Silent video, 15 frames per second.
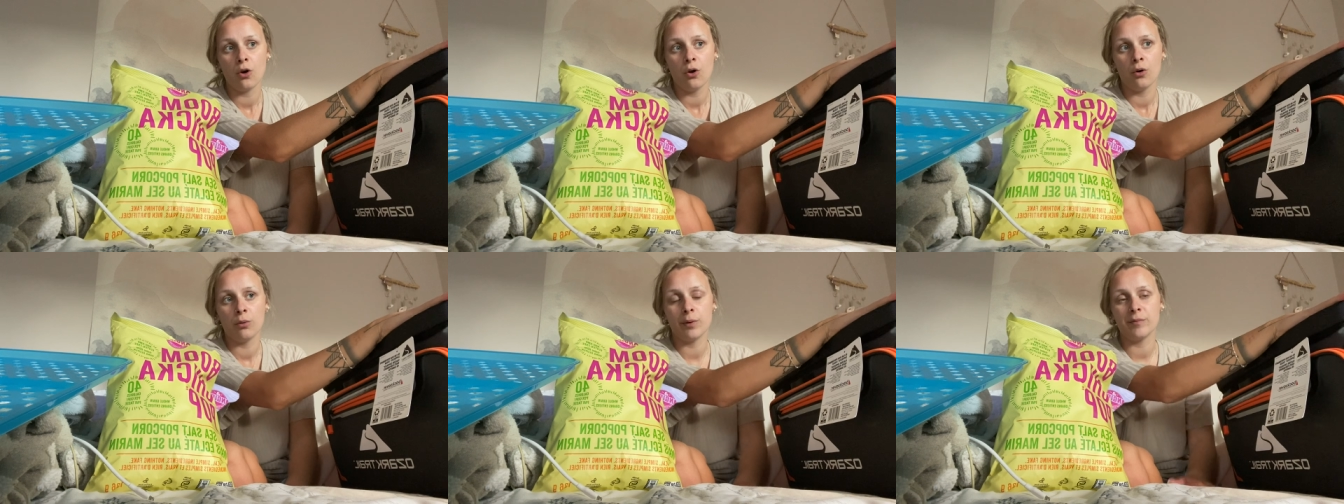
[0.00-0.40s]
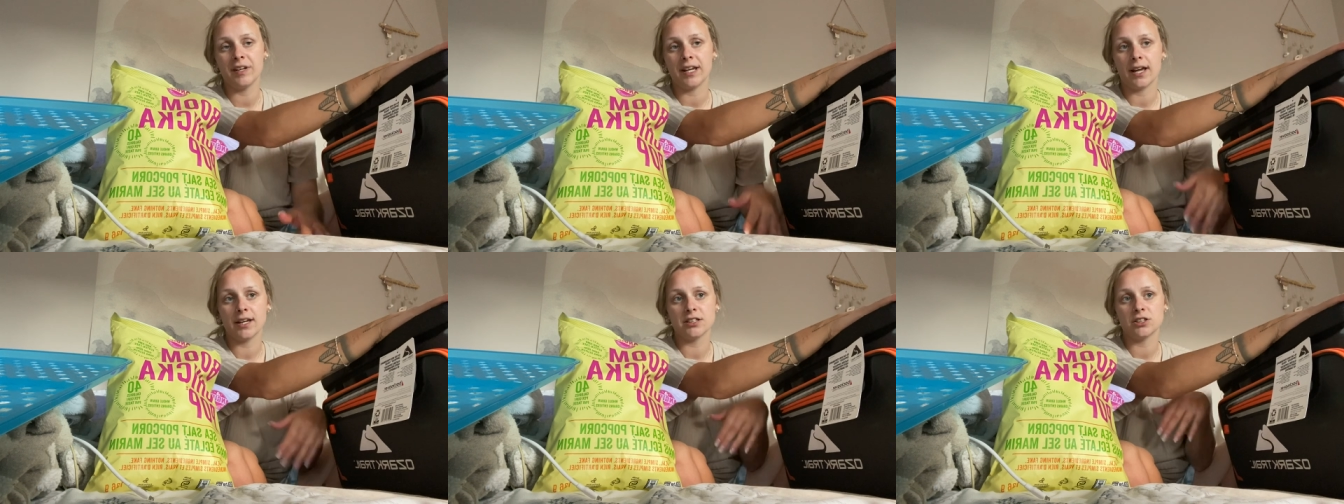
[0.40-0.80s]
when we
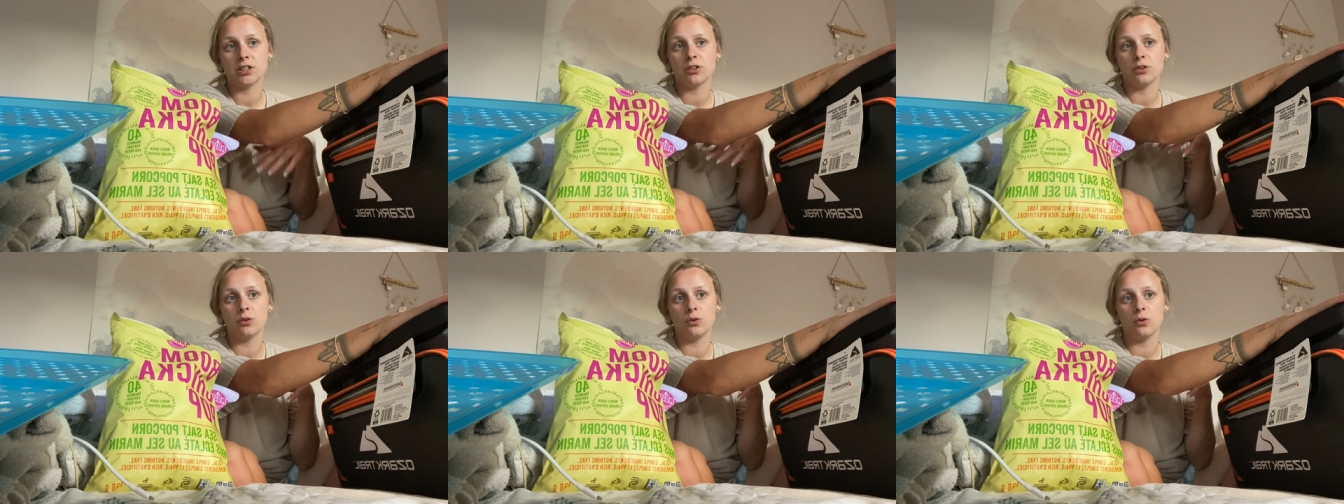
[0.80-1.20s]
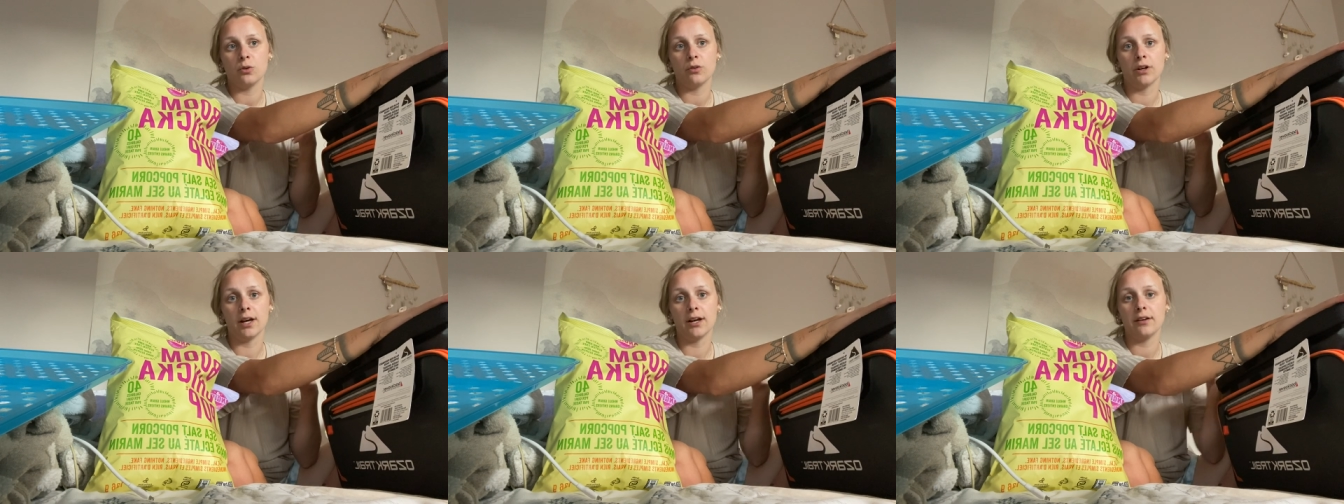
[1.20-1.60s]
get
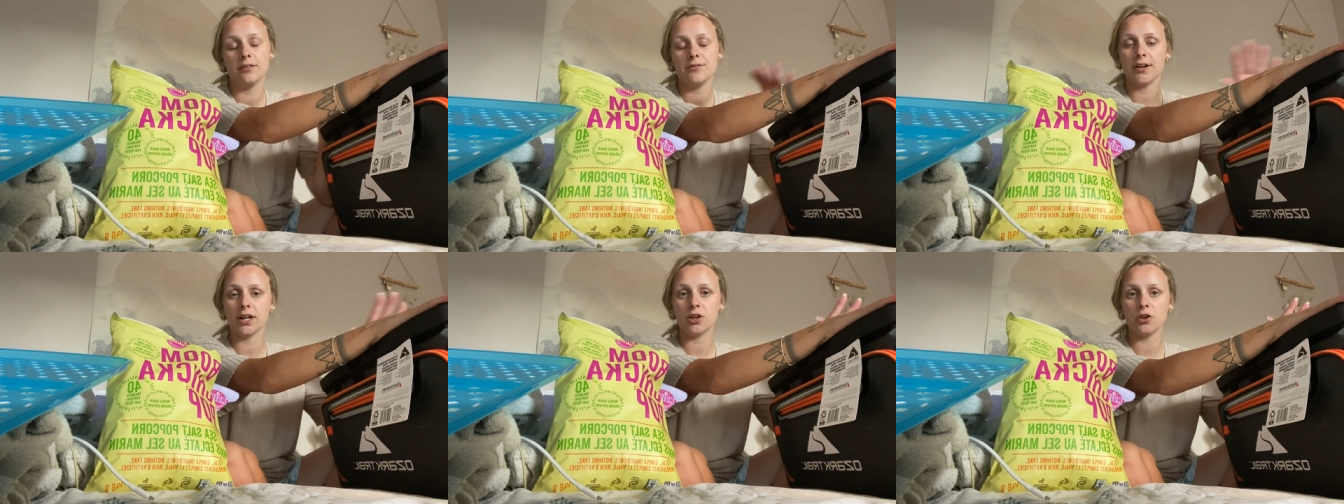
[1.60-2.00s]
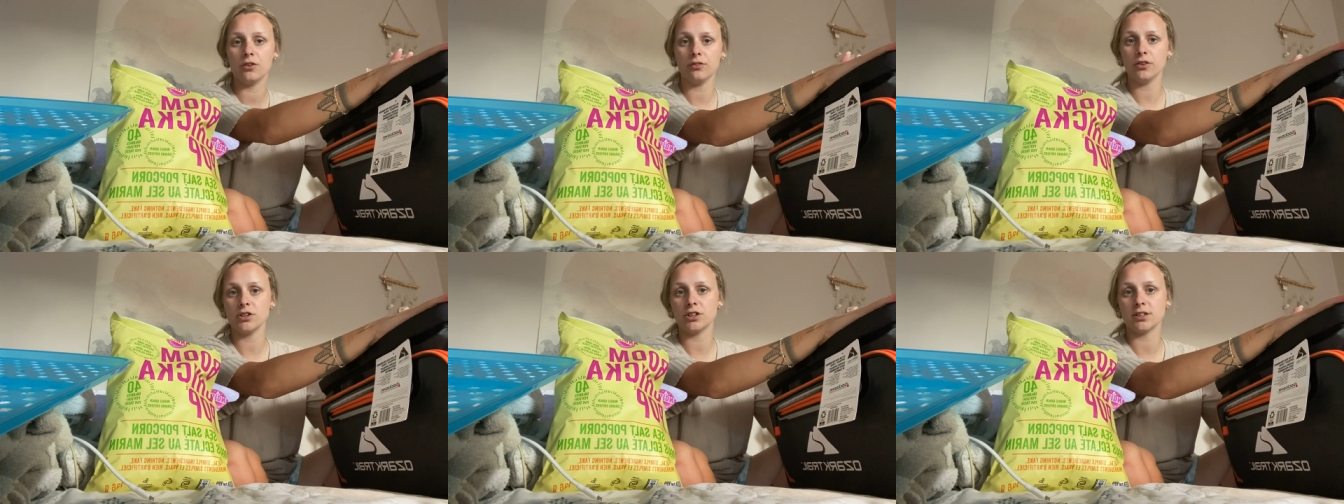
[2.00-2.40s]
to
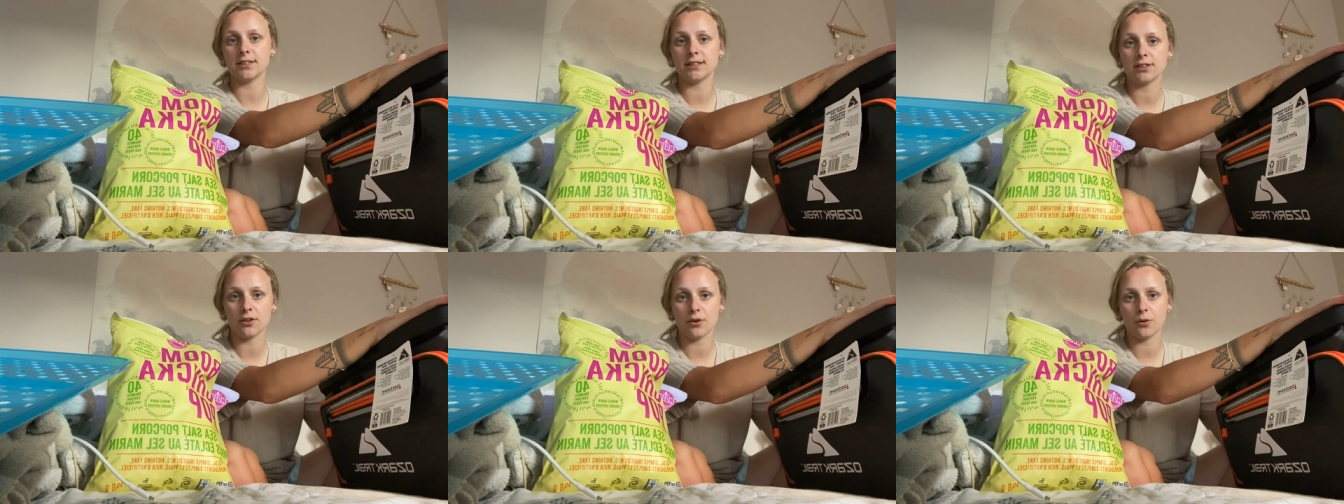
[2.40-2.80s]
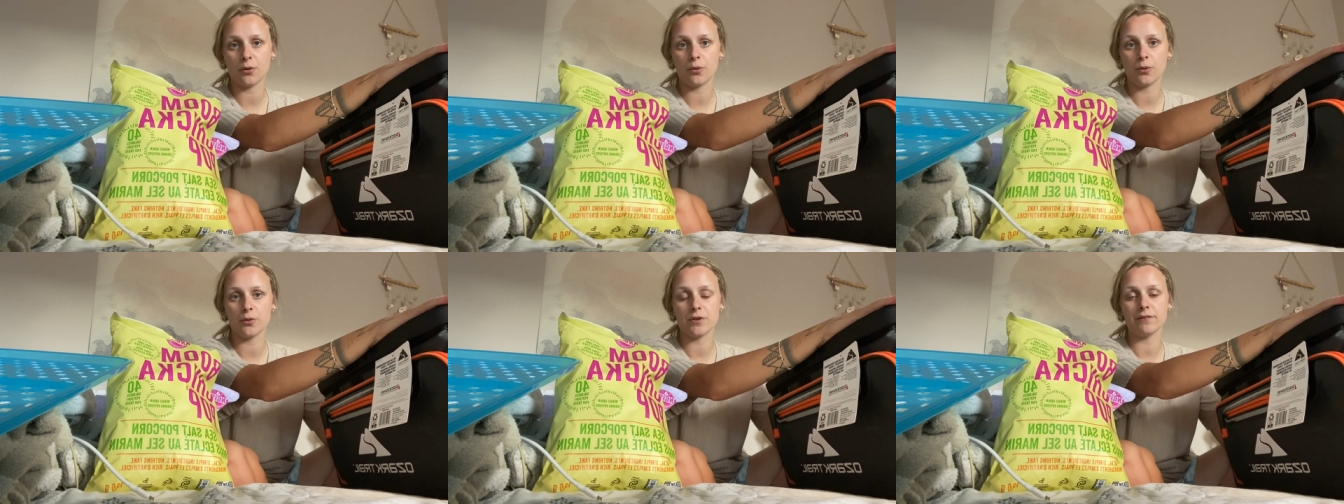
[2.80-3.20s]
Vancouver, just
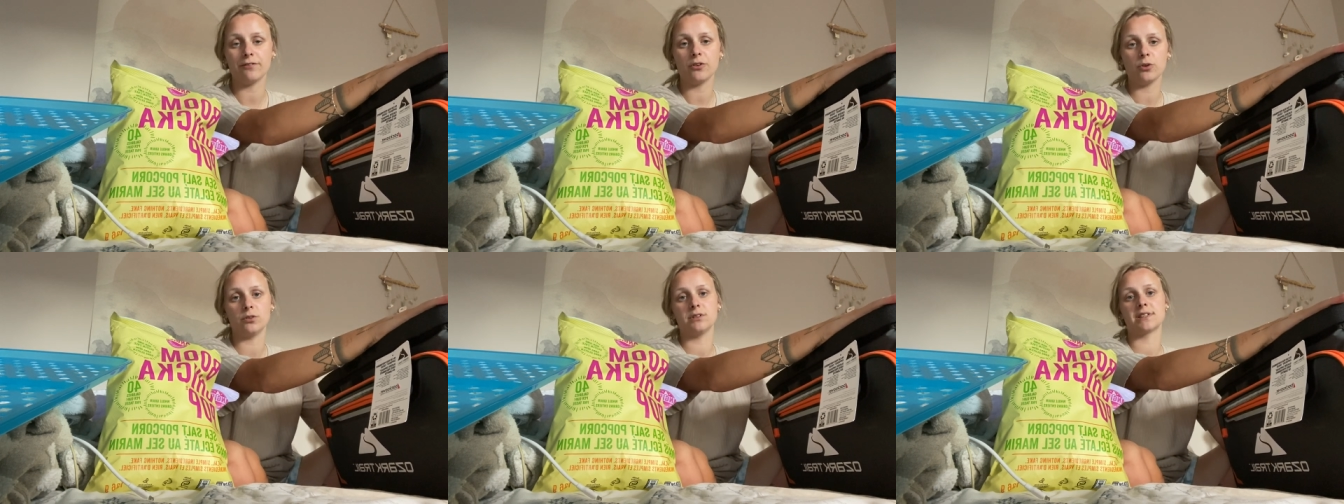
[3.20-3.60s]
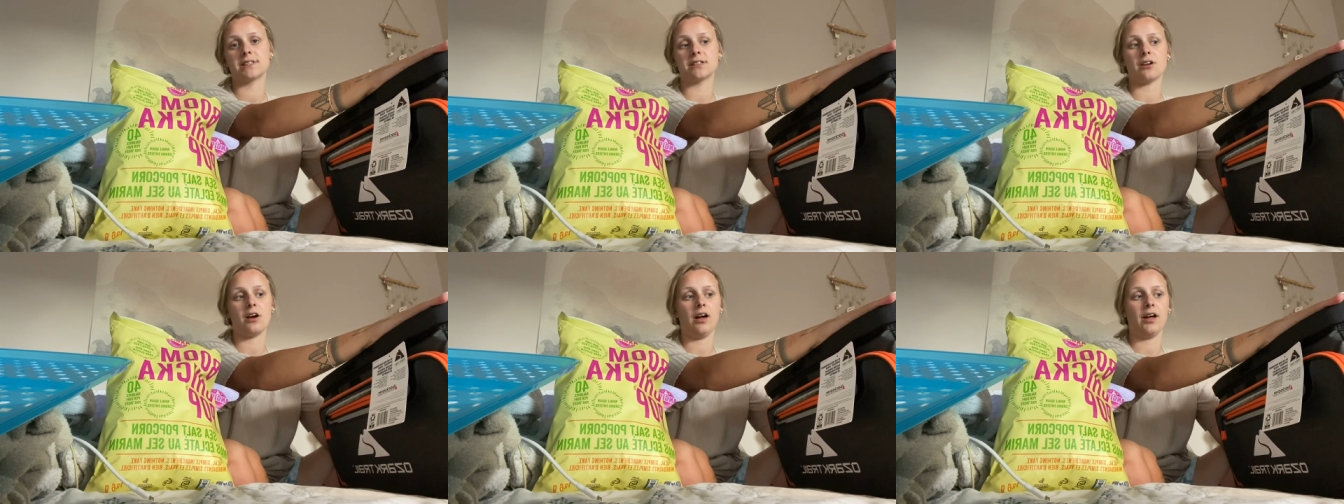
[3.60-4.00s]
so the food's
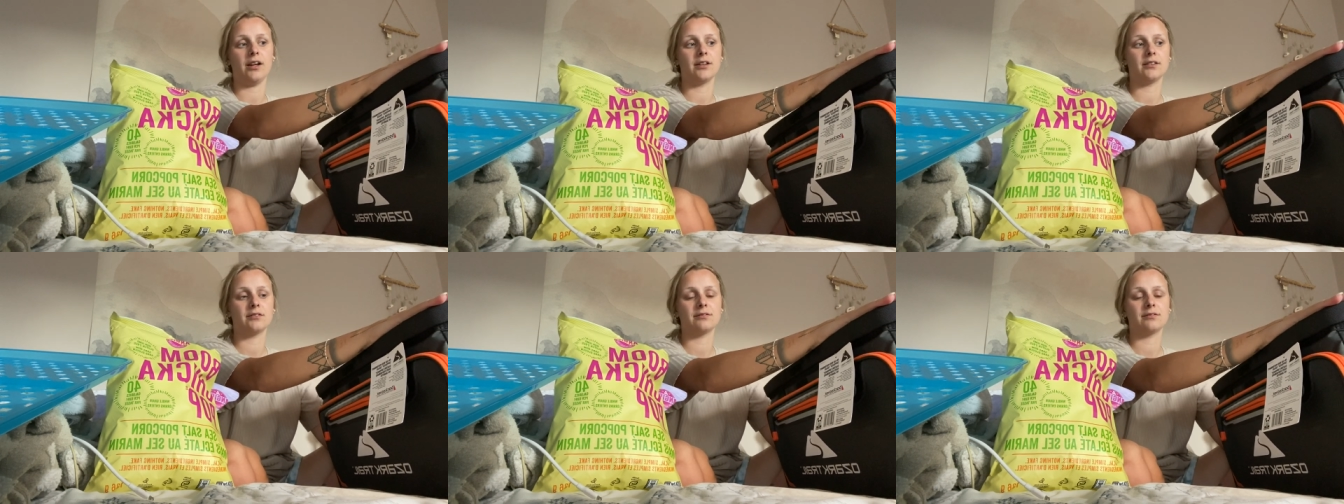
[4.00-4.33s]
not